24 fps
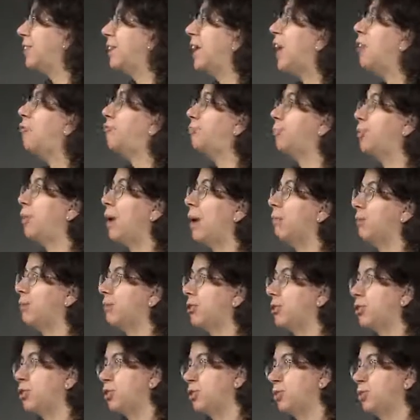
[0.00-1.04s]
enough
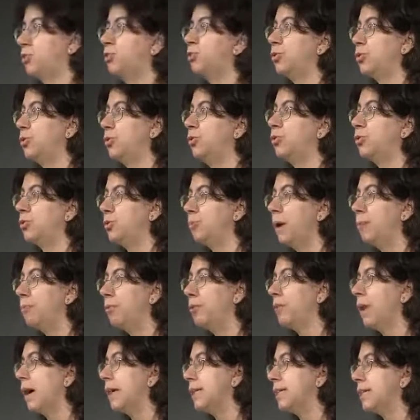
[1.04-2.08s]
parameters to, to, to
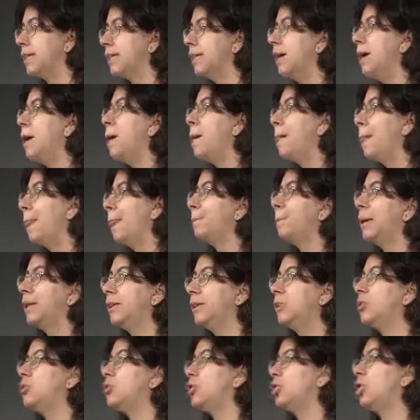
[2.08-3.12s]
memorize it,
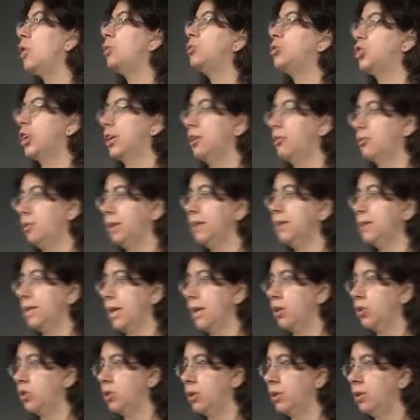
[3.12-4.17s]
but there's no
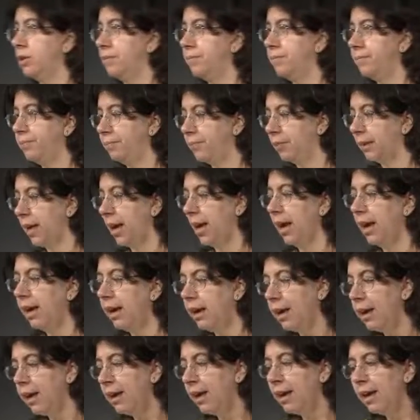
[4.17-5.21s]
generalization,
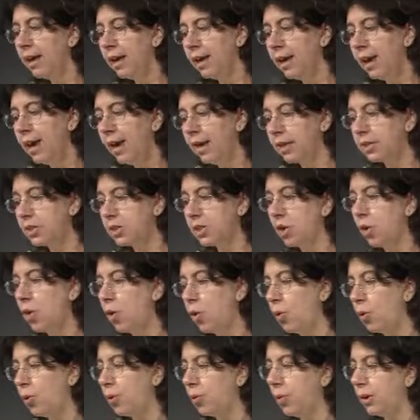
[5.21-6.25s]
okay? And
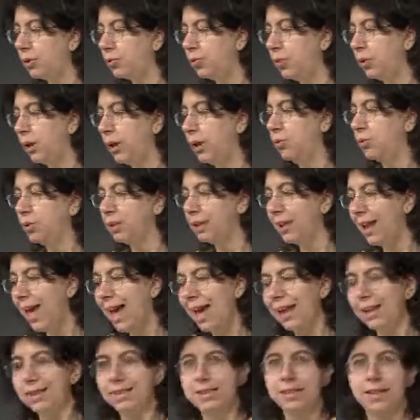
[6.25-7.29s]
so what we would
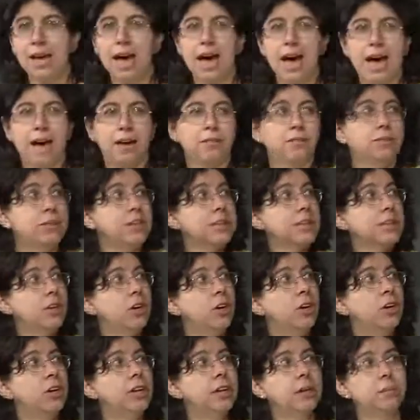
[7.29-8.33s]
like to have is a
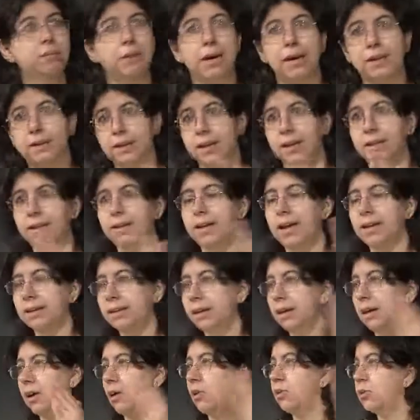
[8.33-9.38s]
learning method
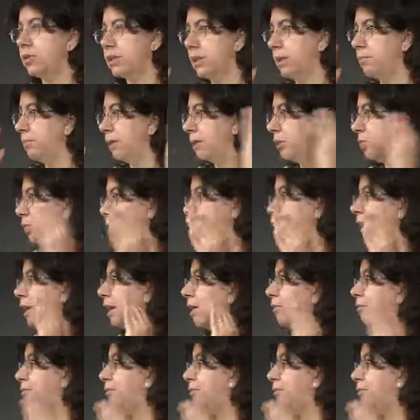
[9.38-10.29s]
that goes in between and